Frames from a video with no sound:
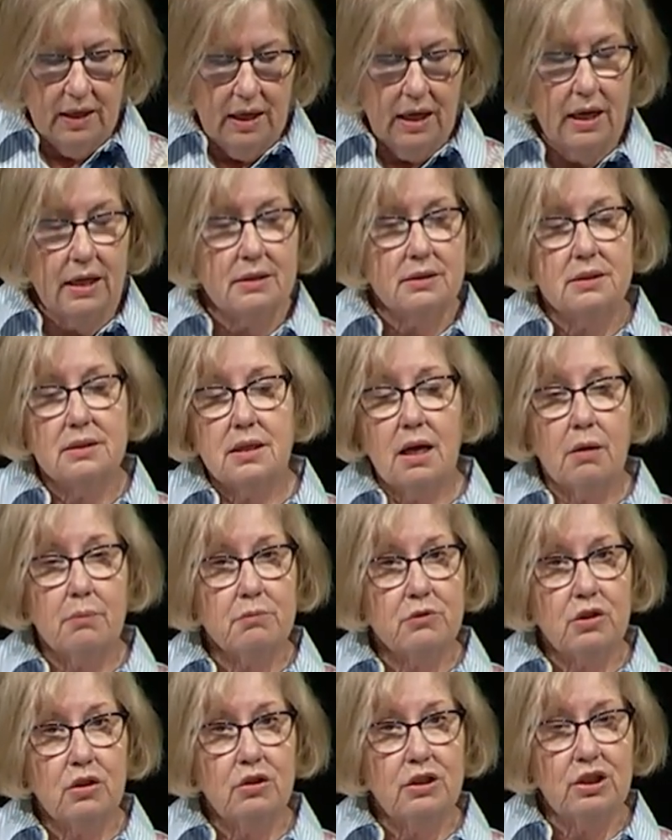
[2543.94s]
And
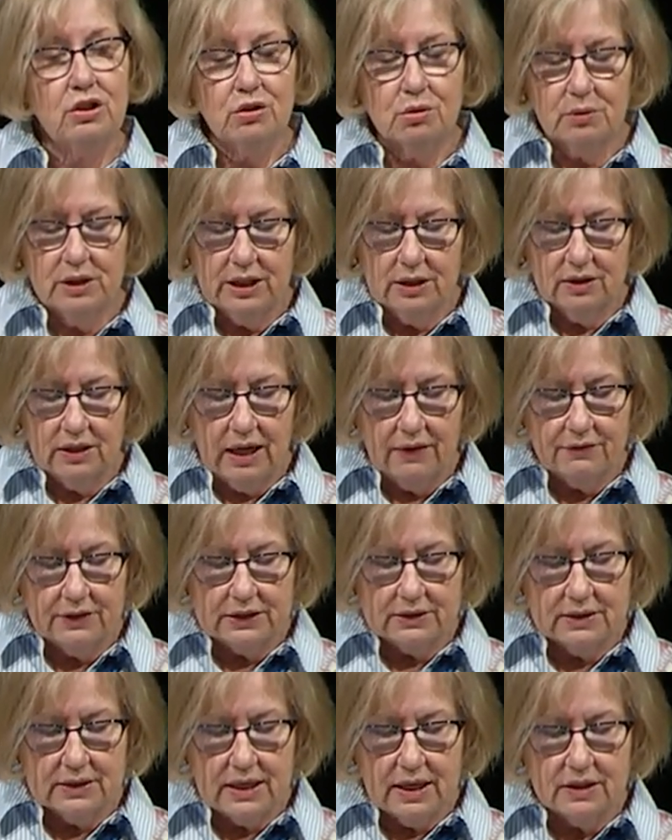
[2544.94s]
Psalm 33
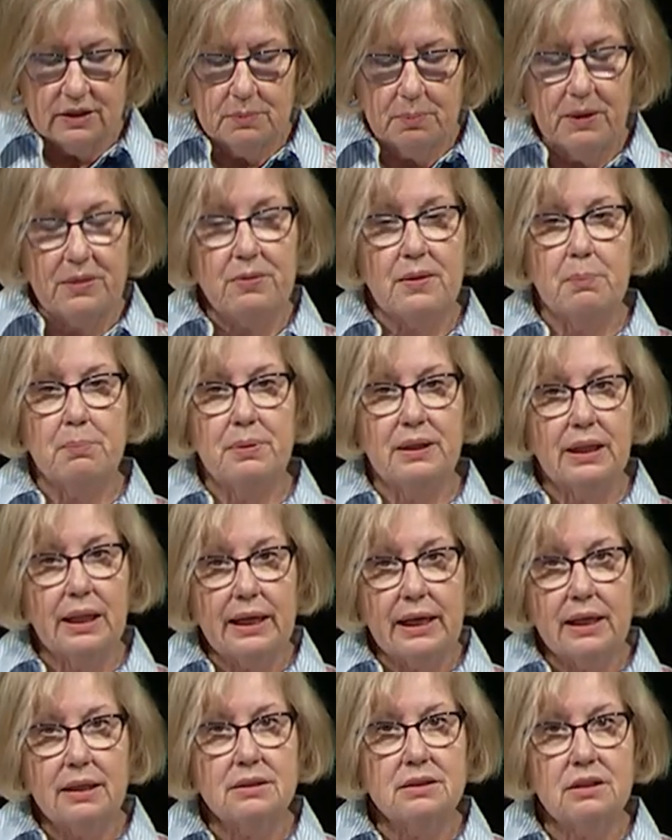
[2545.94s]
11 says, But the
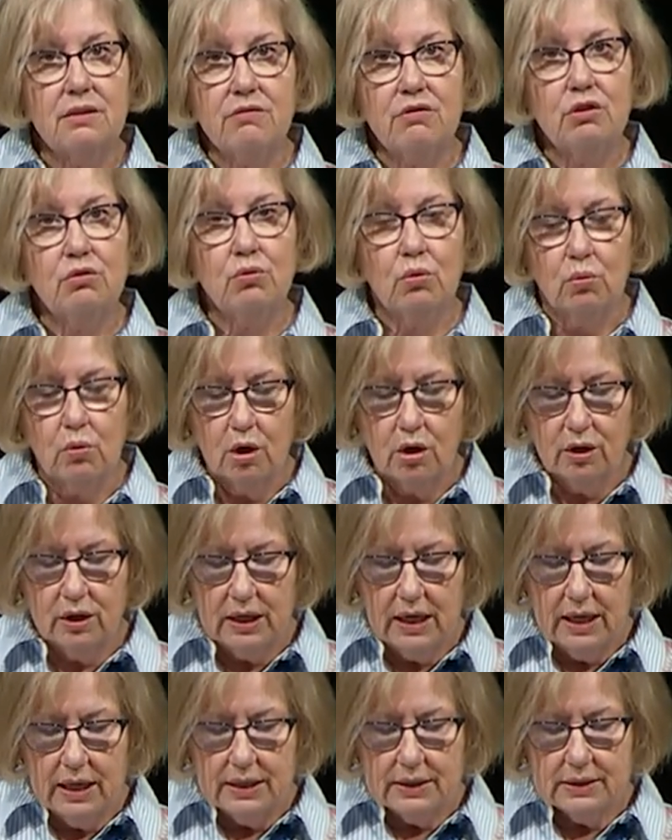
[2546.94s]
plans of the Lord
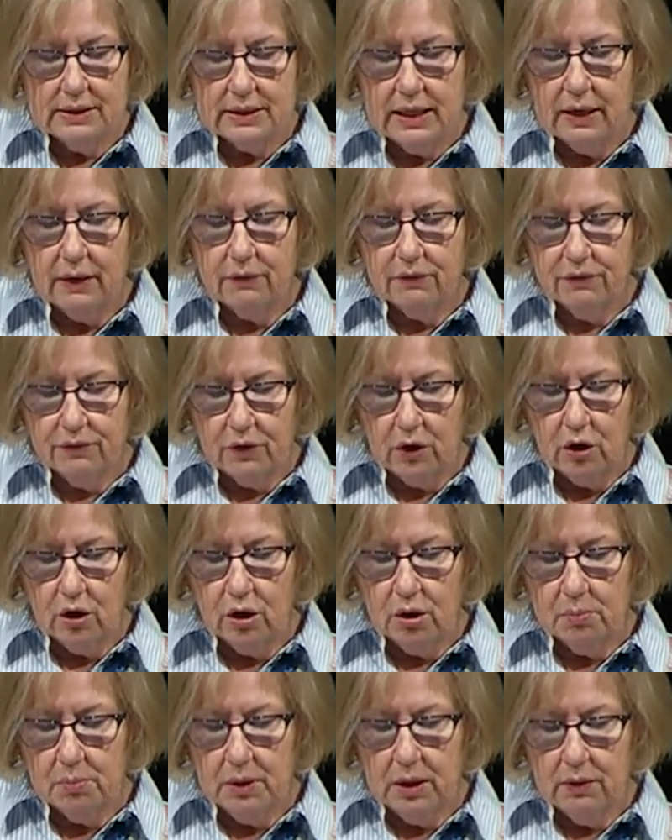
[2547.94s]
stand
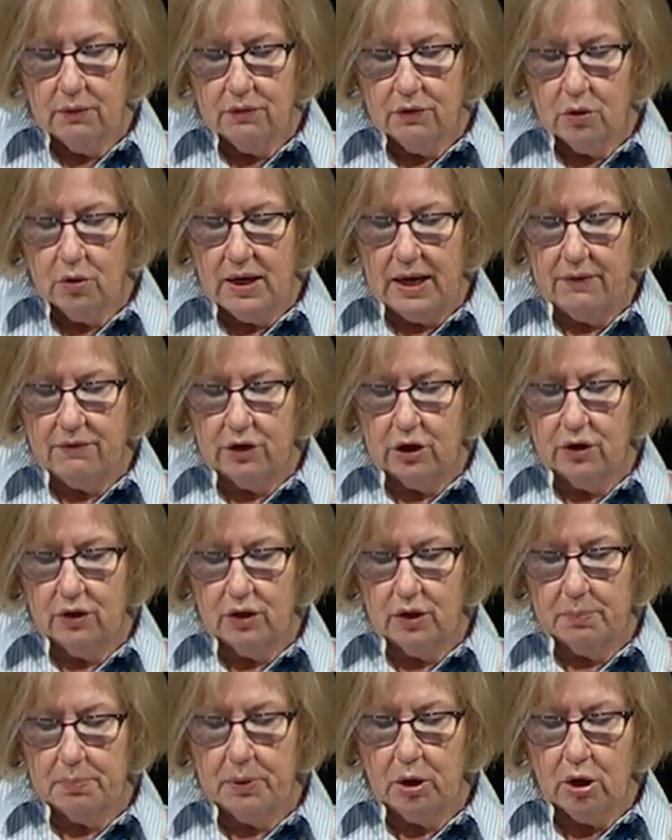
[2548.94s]
firm forever,
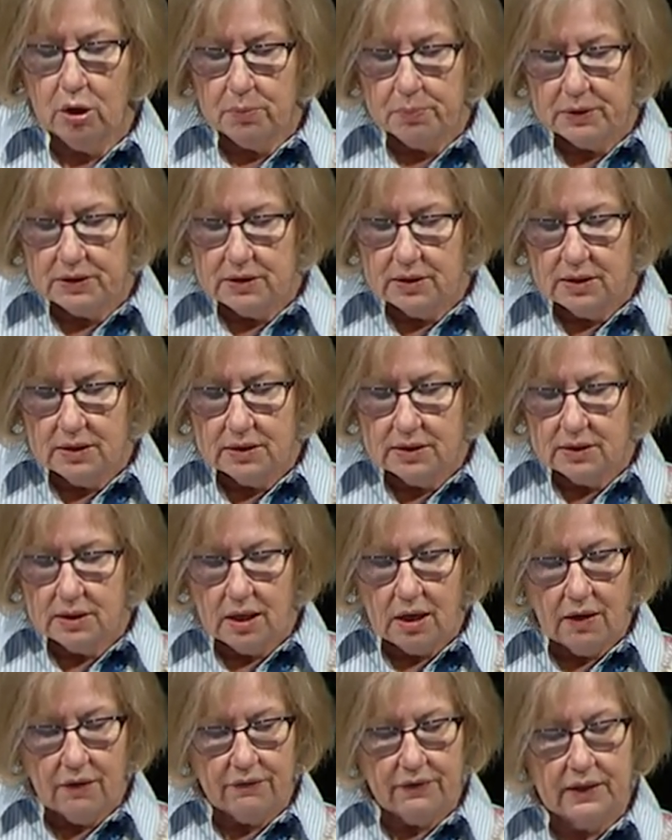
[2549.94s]
the purposes
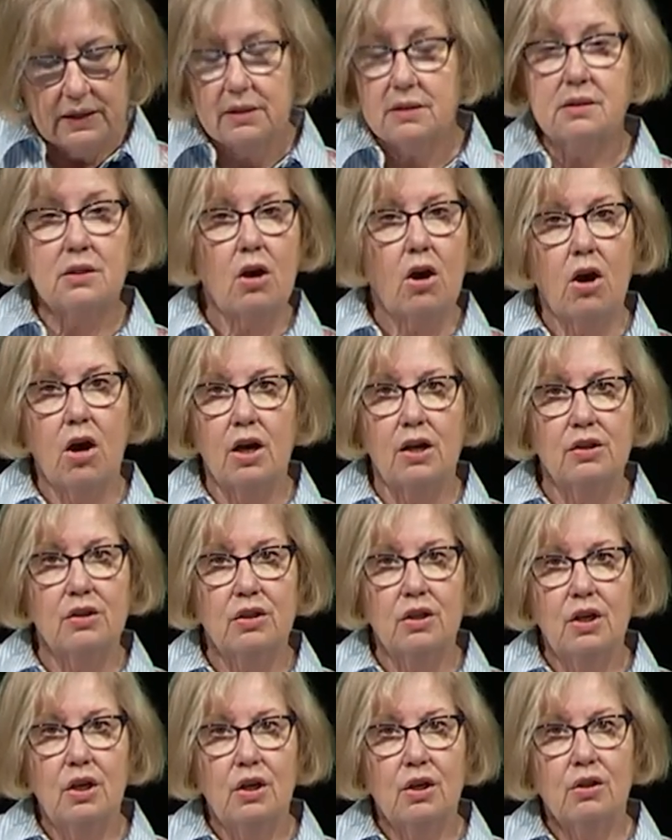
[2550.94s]
of his heart
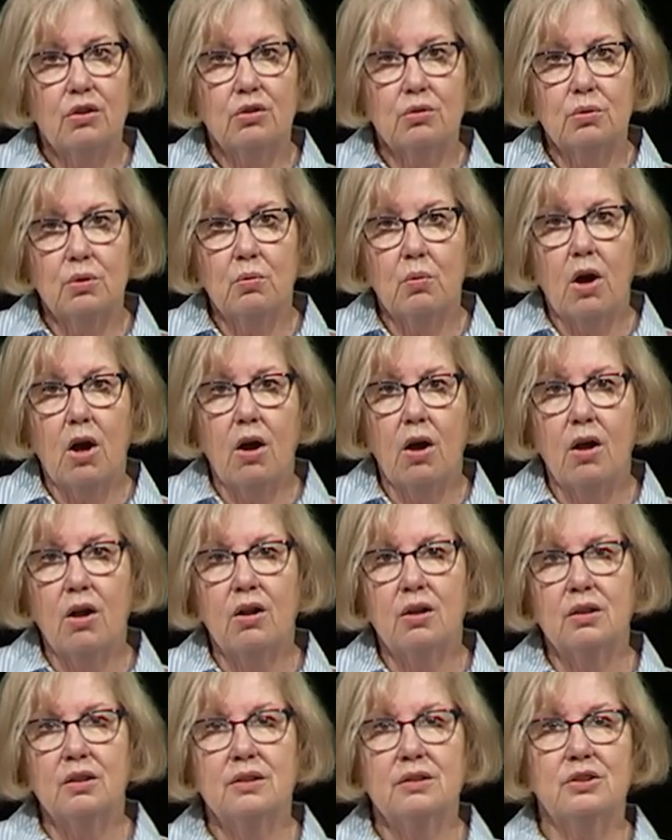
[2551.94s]
through
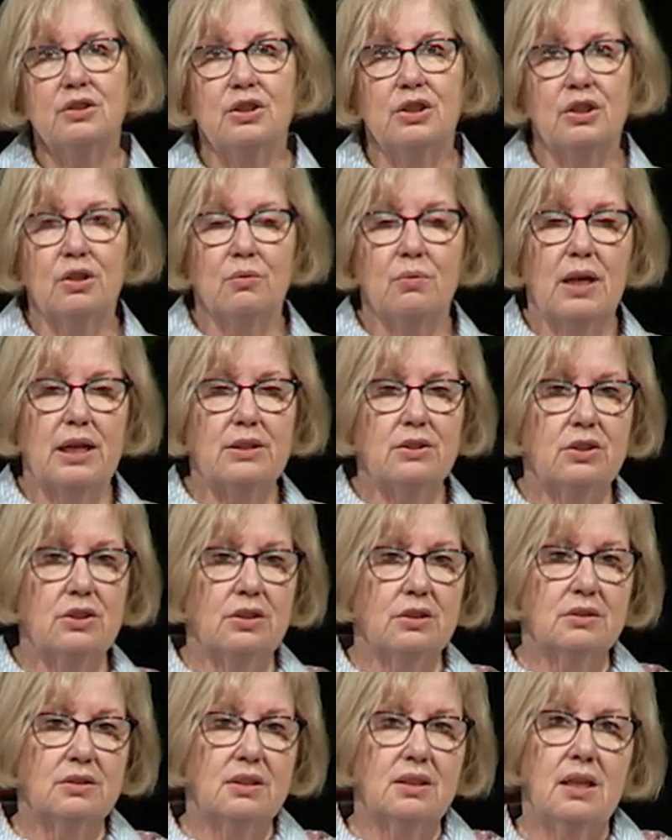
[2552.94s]
all
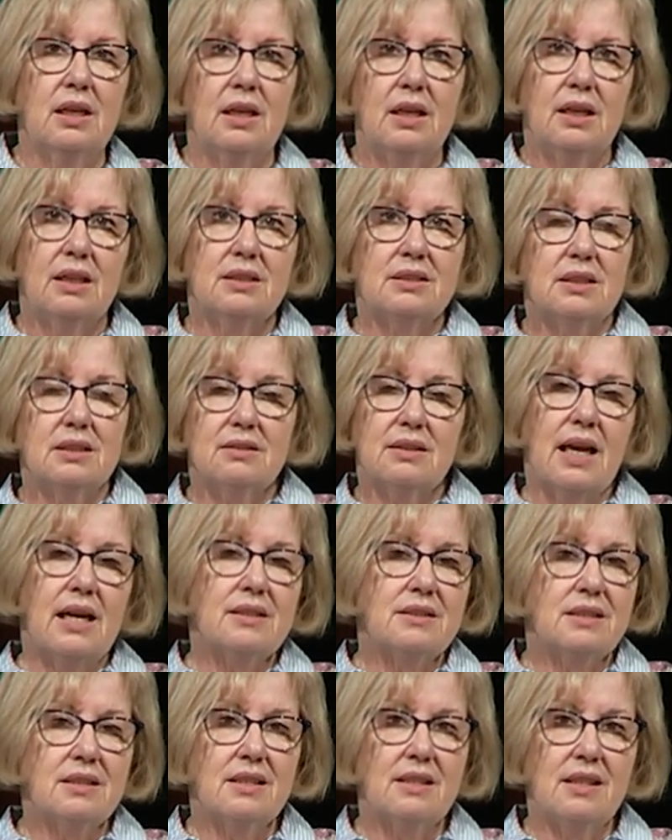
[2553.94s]
generations. It's a
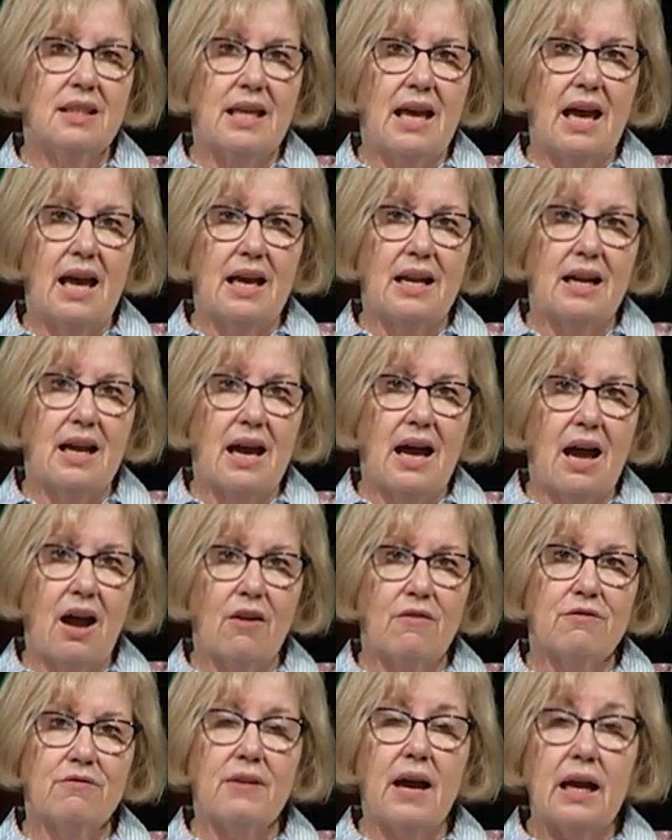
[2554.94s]
lesson that
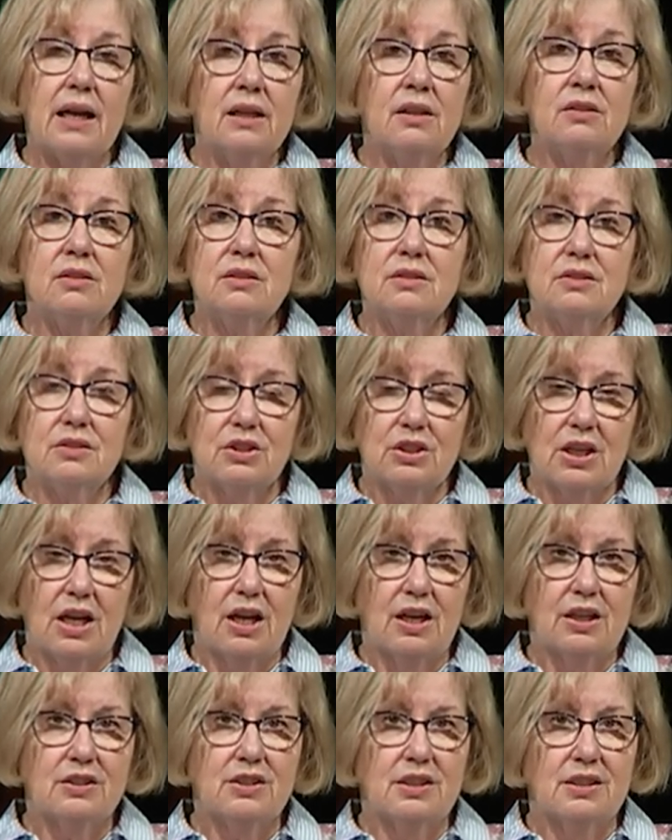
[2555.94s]
our final
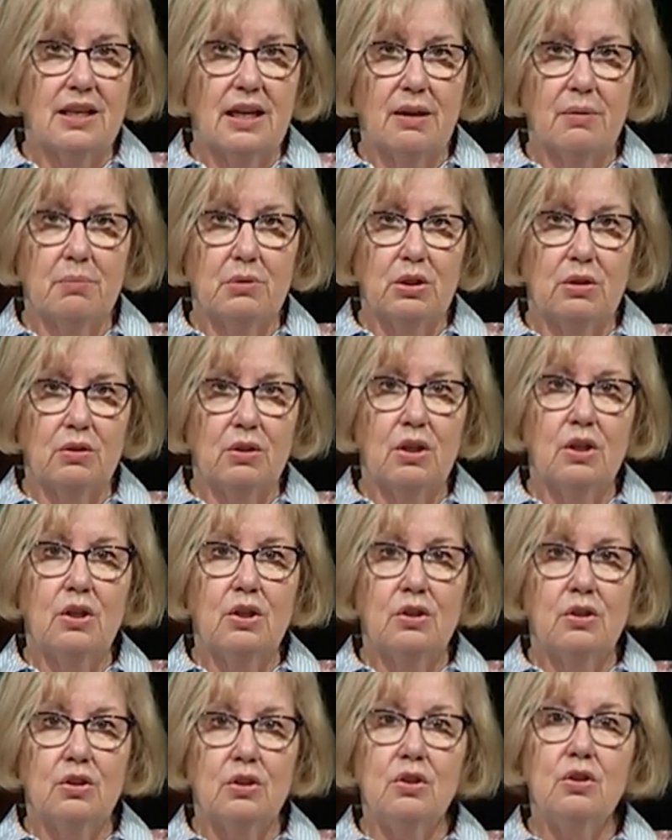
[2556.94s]
judge, Samuel,
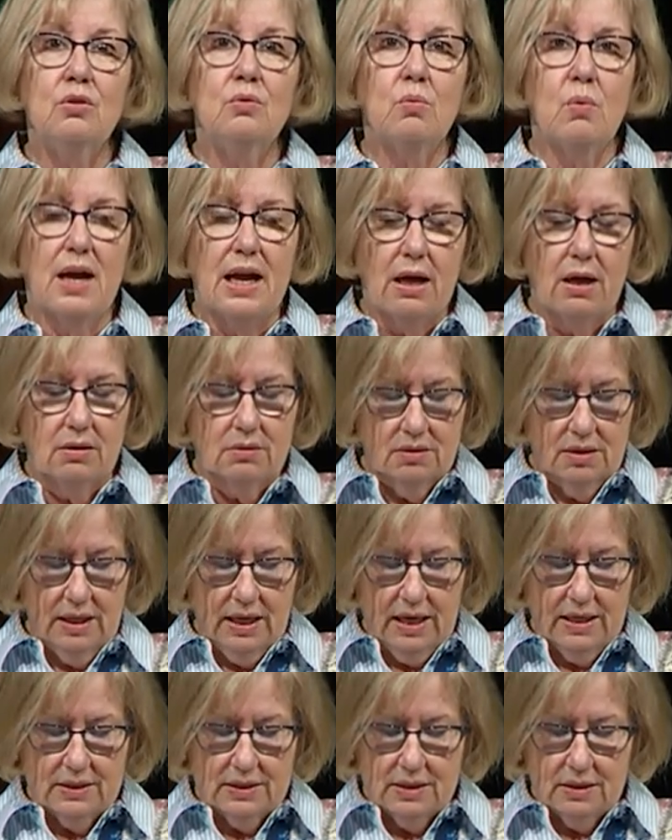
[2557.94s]
knew well
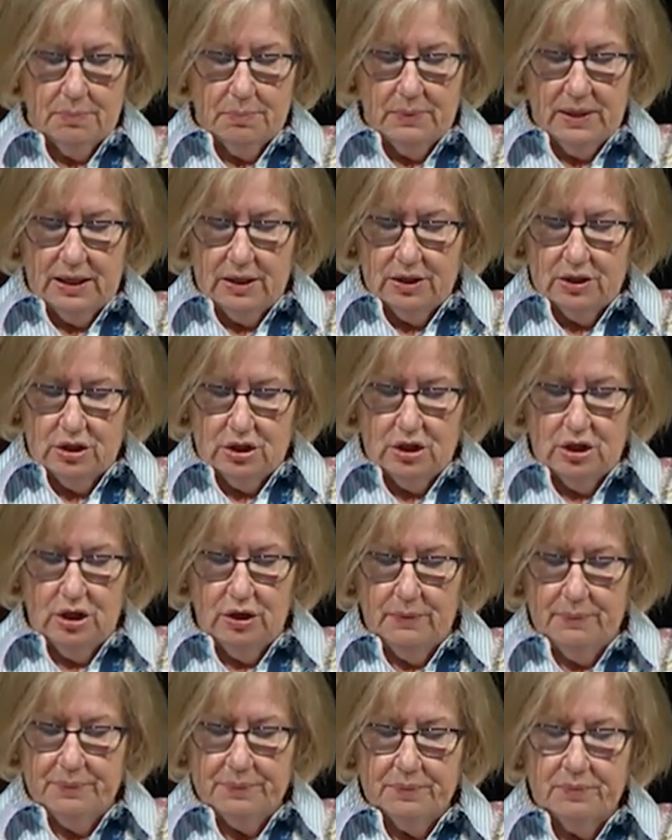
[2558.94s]
and submitted
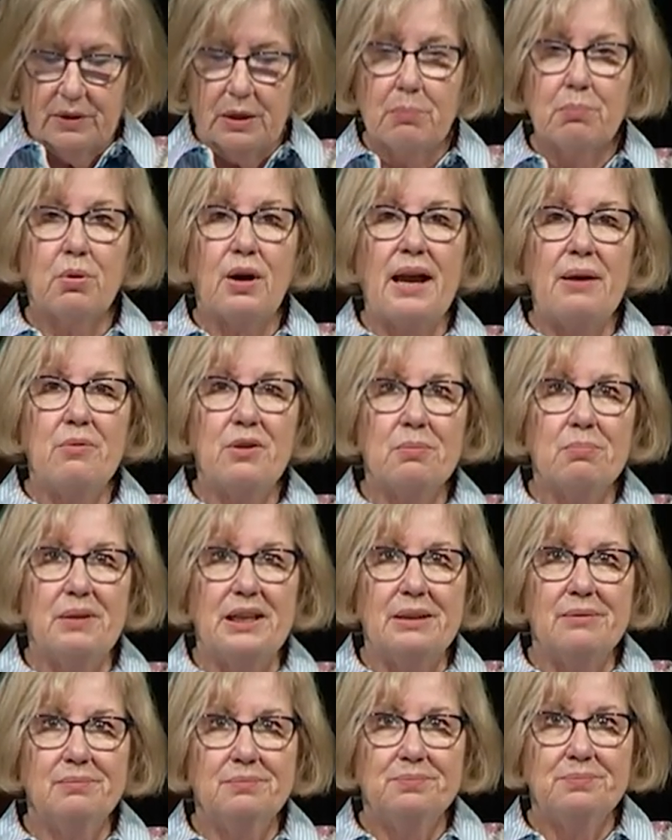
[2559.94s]
to. Pray with
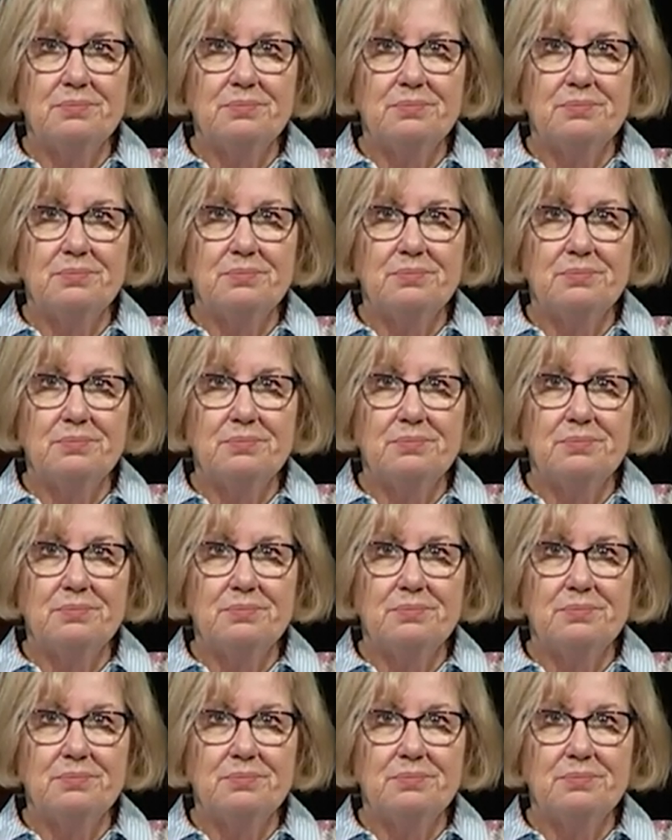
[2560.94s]
me.